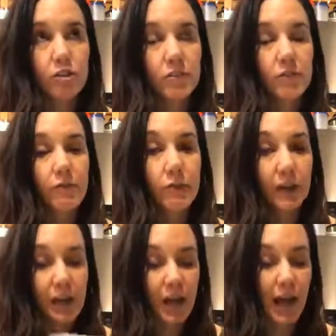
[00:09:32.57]
It's a
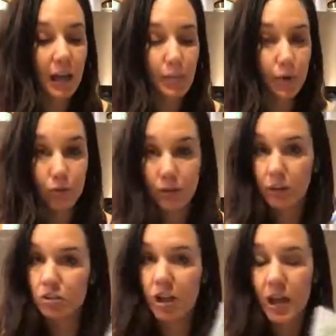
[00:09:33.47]
very high
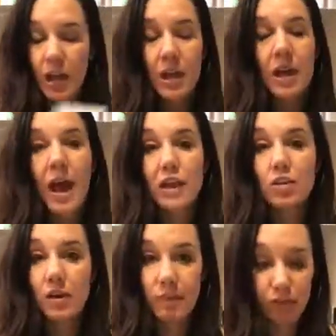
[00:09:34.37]
protein shake, and you
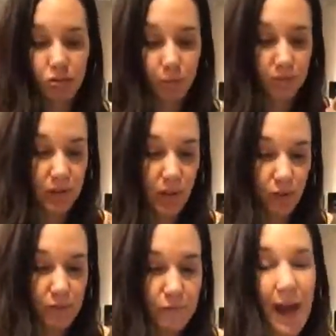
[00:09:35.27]
get vegetables and
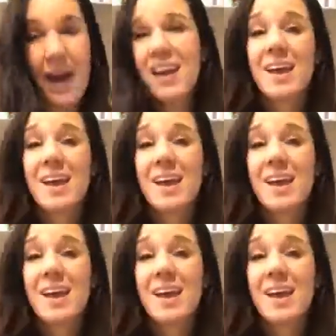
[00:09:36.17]
healthy fat.